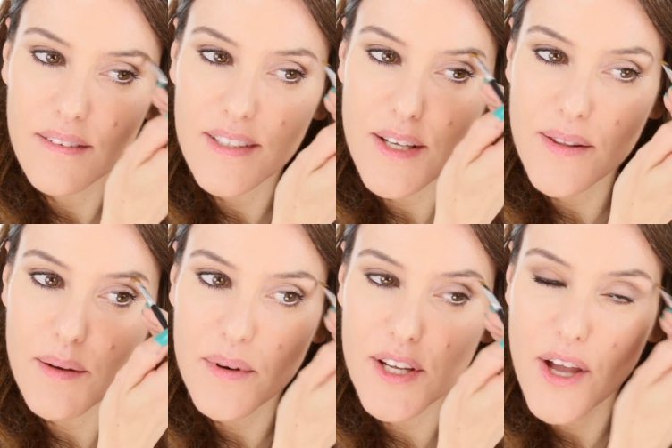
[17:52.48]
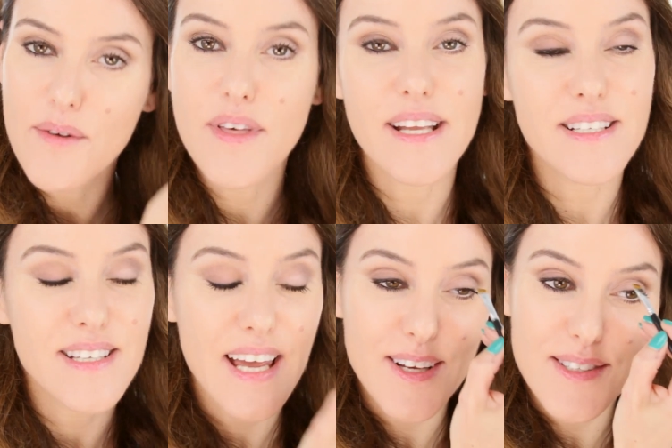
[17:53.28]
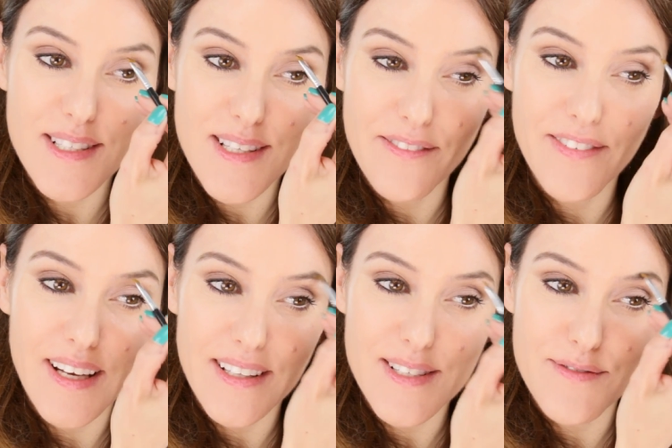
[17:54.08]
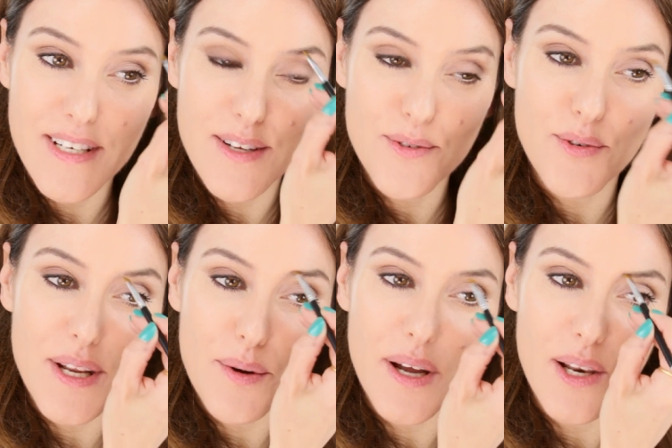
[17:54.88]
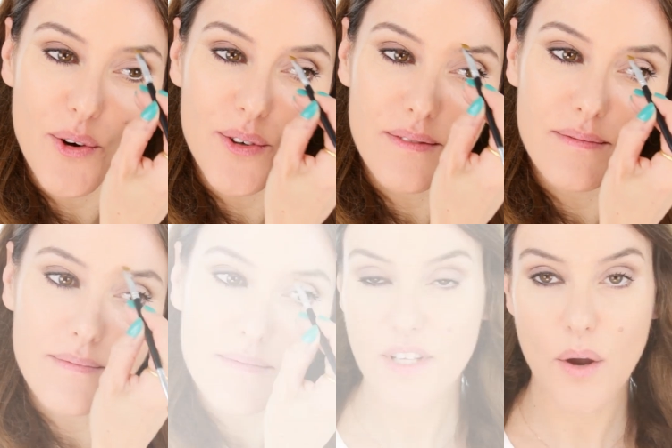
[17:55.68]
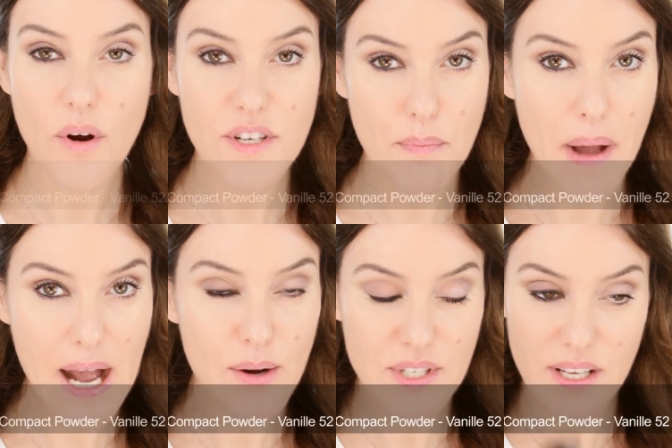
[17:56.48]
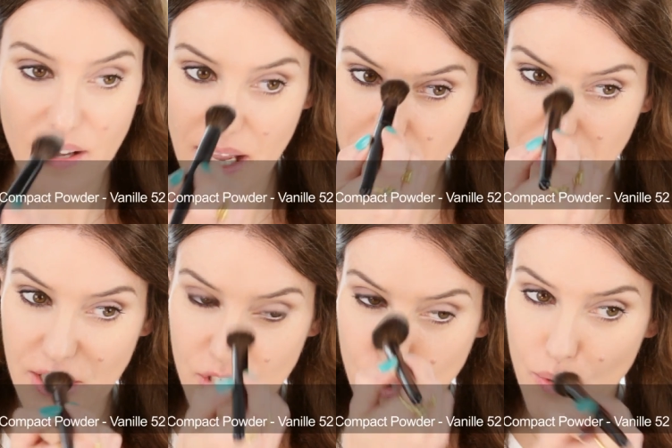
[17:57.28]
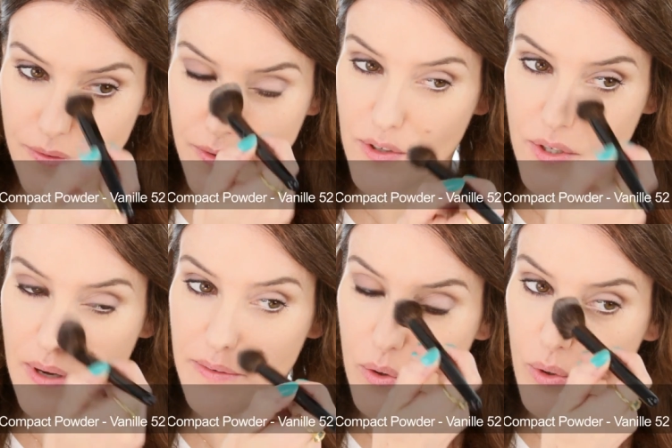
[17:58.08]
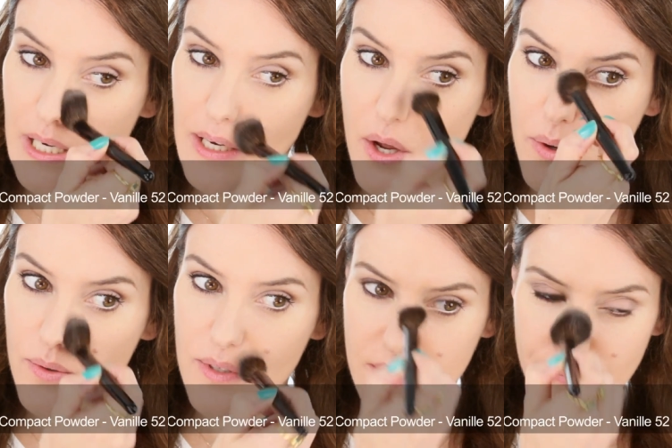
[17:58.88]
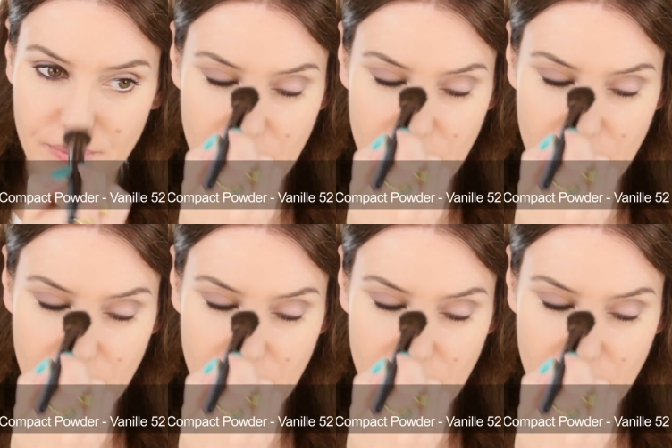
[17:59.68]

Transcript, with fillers: I don't think I'm going to go there today because I feel like this video is already quite long. So on to powder and make sure if you do have an oily nose